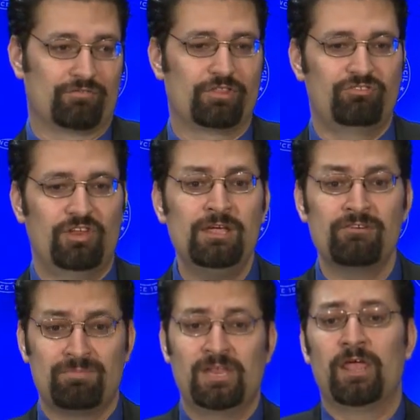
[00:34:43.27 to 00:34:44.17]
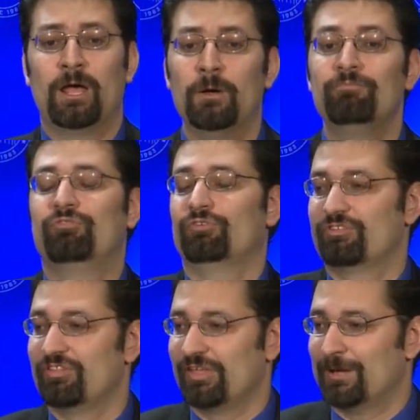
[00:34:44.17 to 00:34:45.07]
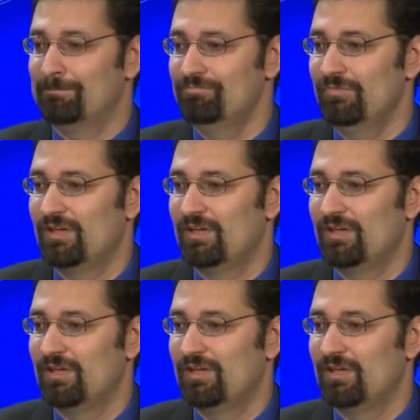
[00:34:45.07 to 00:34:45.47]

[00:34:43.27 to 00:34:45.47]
for the sake of being helpful to them,